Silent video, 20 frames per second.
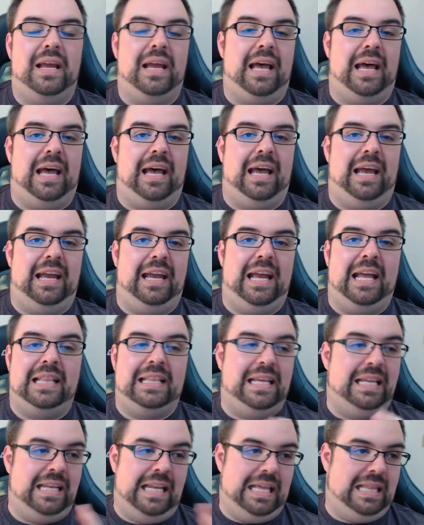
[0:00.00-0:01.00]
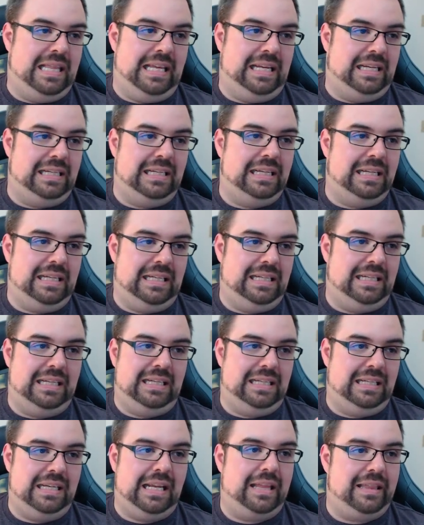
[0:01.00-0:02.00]
and then
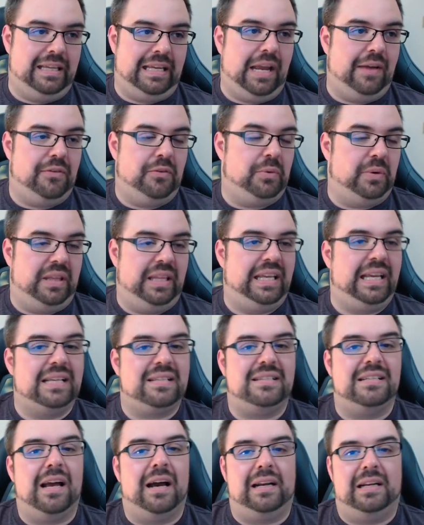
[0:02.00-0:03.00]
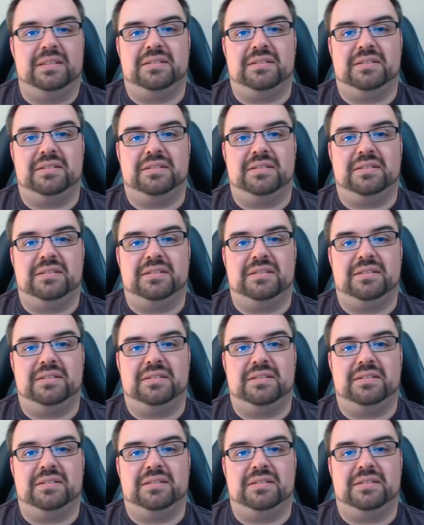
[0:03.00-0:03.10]
nothing ever really gets done.